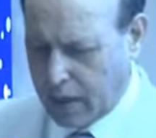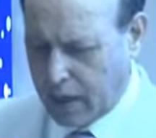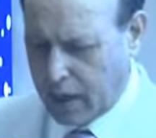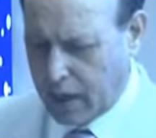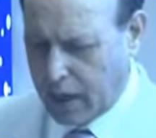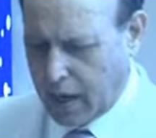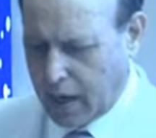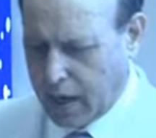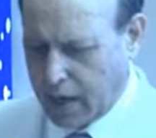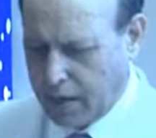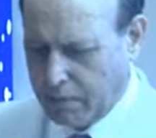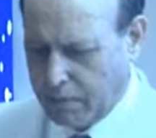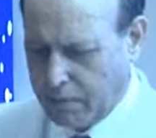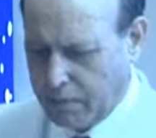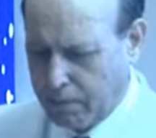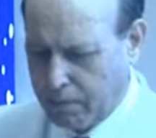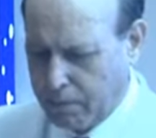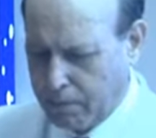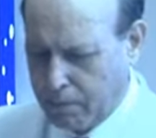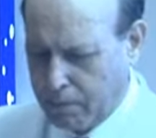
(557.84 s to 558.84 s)
I
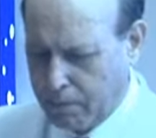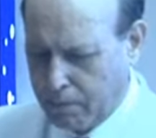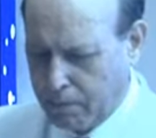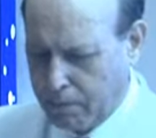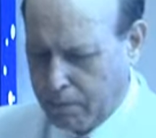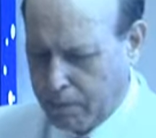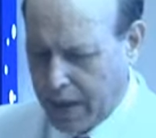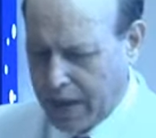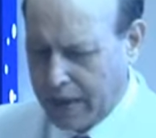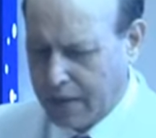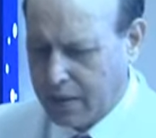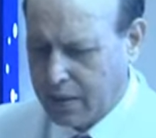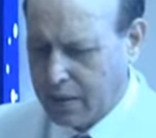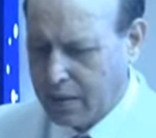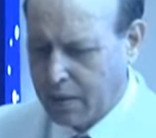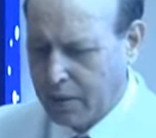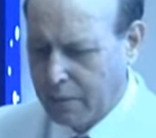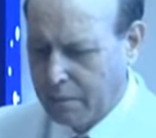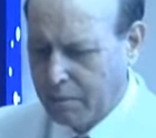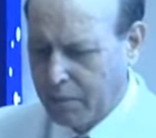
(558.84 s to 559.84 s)
felt
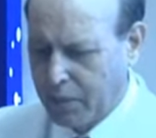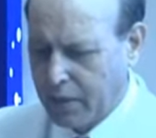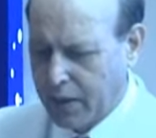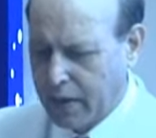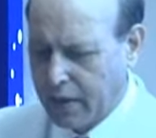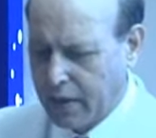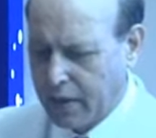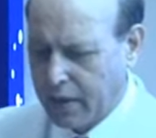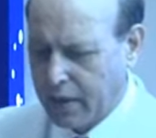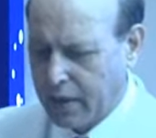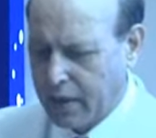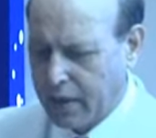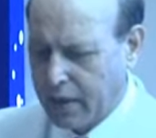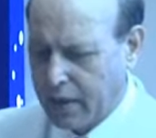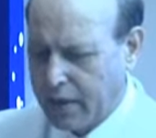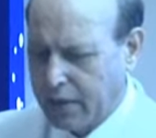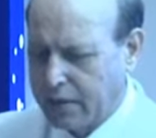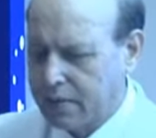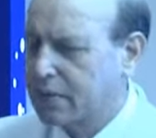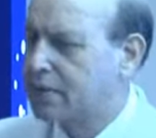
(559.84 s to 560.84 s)

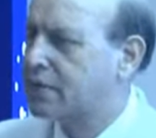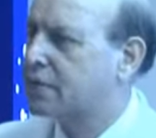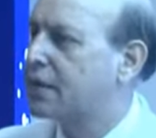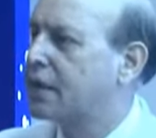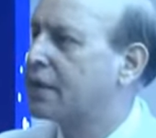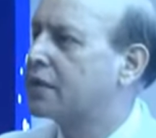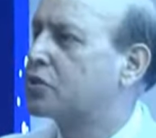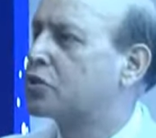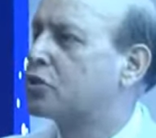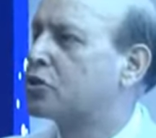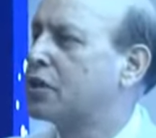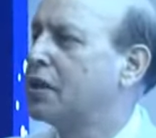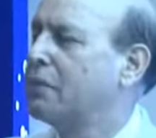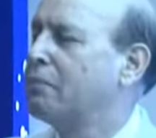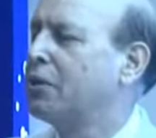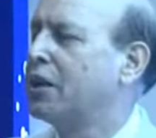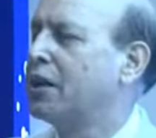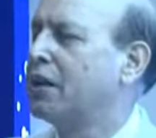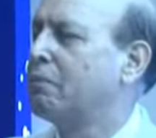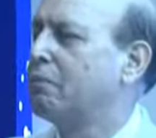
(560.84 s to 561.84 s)
is
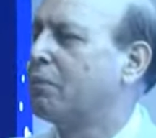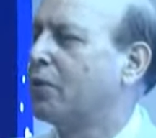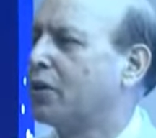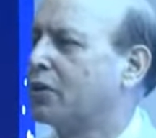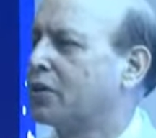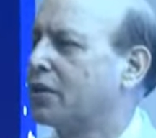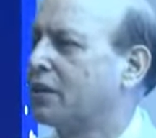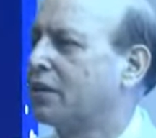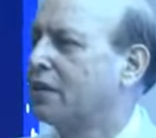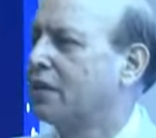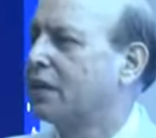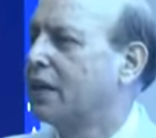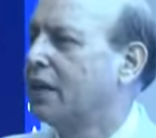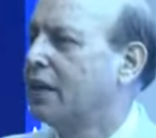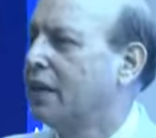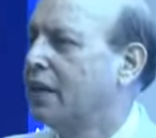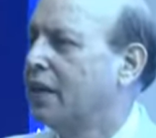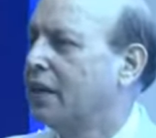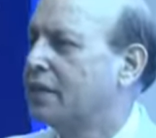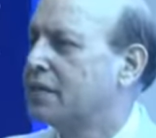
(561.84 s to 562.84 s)
extremely important
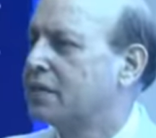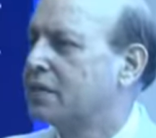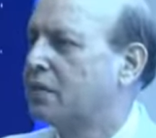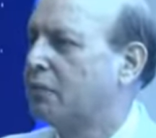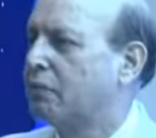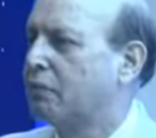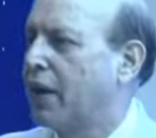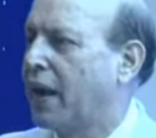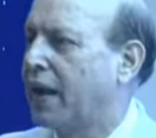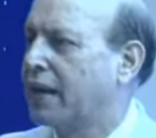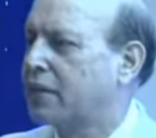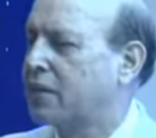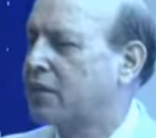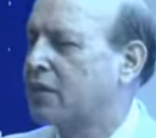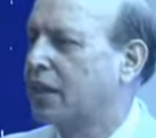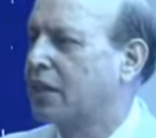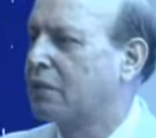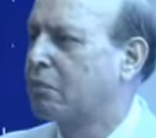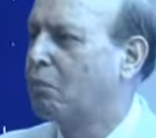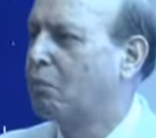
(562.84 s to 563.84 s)
is the fact
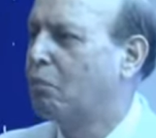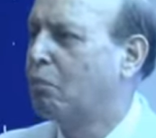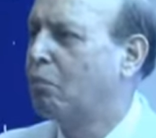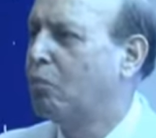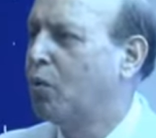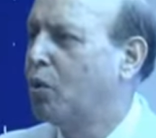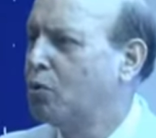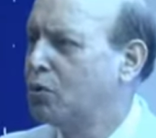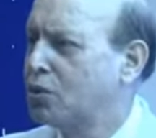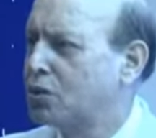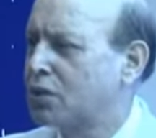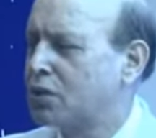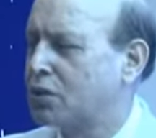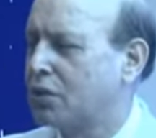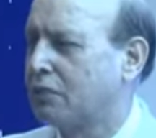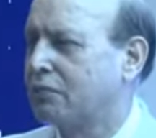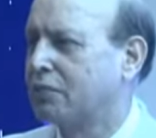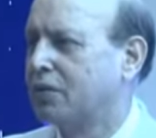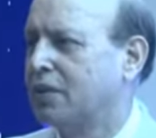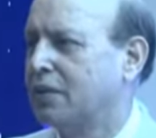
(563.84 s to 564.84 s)
that most
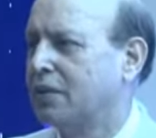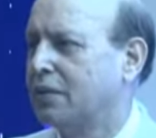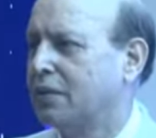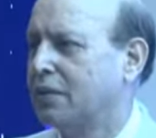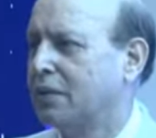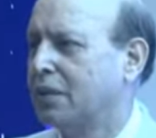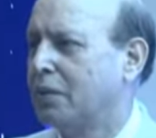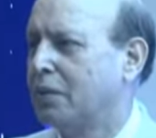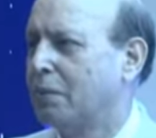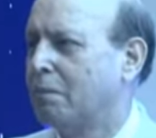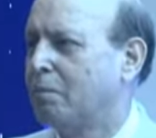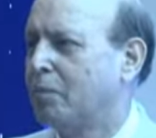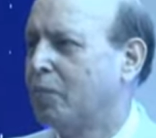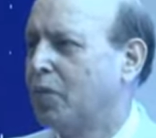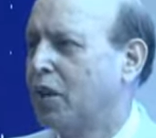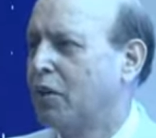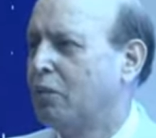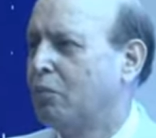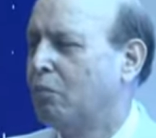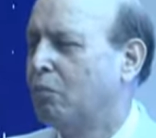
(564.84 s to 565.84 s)
of
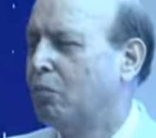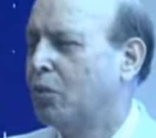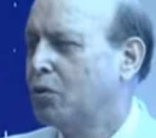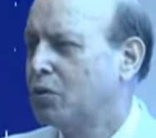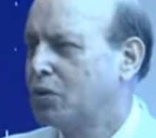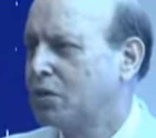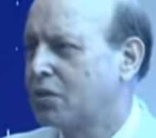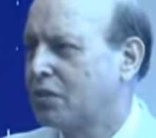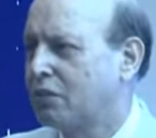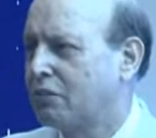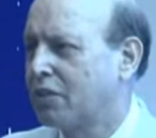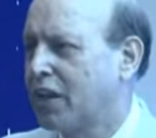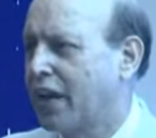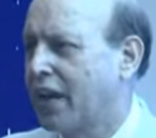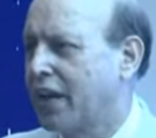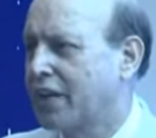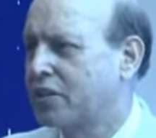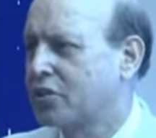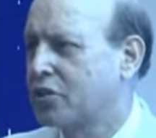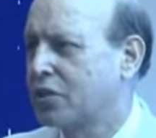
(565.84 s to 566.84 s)
the
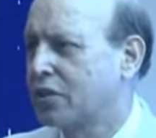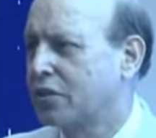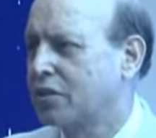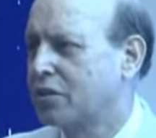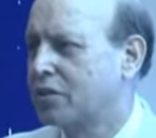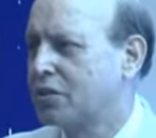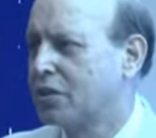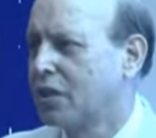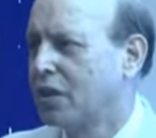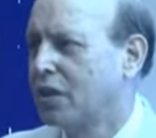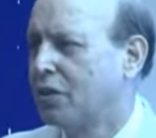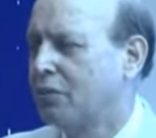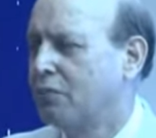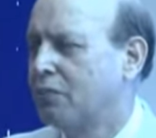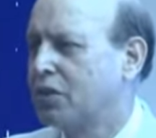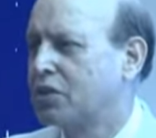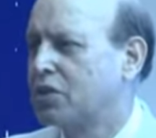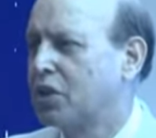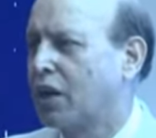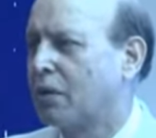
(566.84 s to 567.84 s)
actions
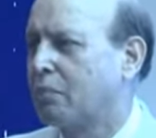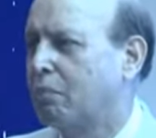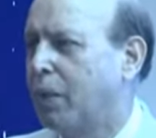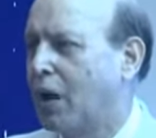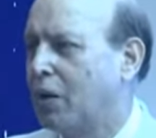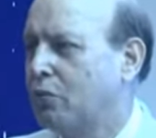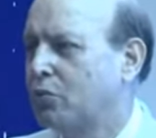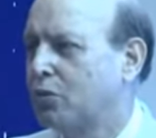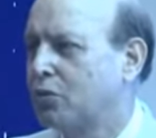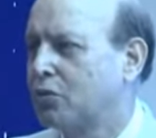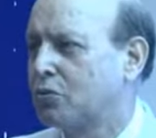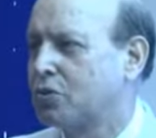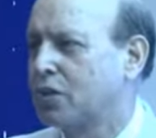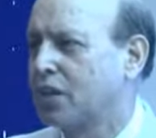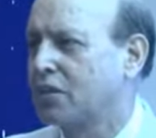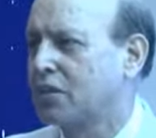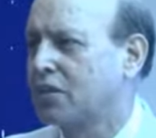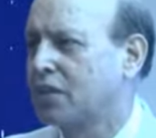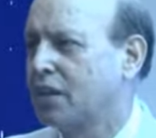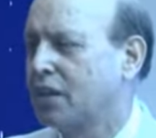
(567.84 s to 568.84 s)
which are bound to
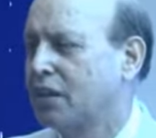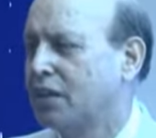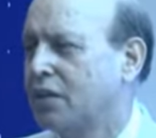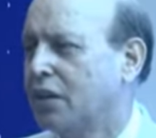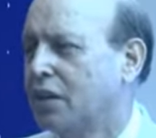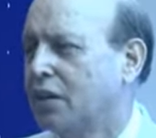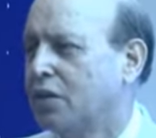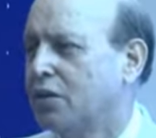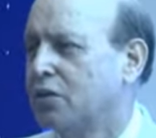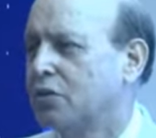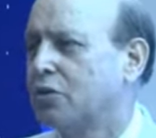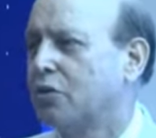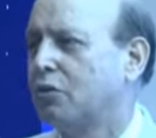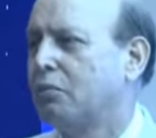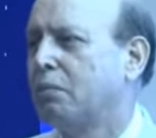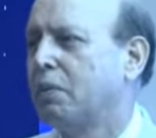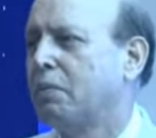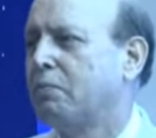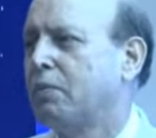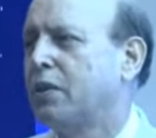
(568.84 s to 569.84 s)
succeed
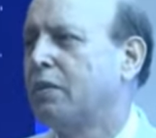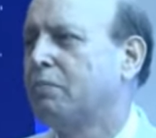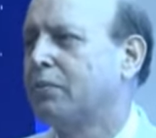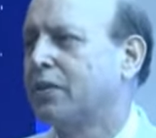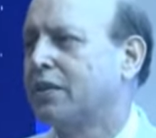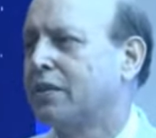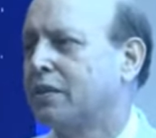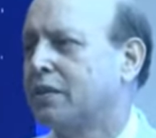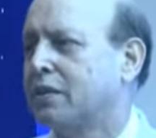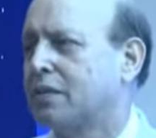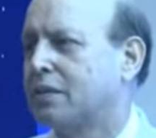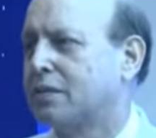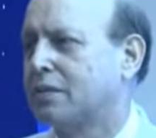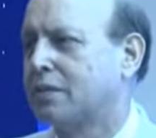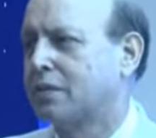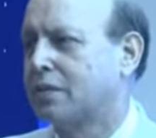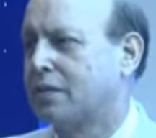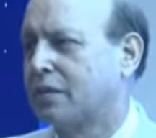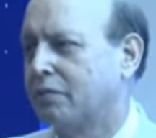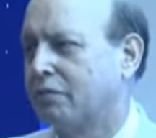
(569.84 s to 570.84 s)
should be
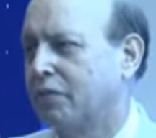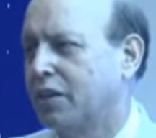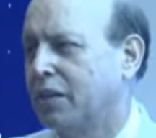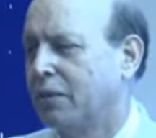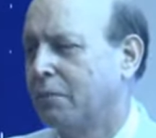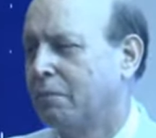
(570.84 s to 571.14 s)
people-driven.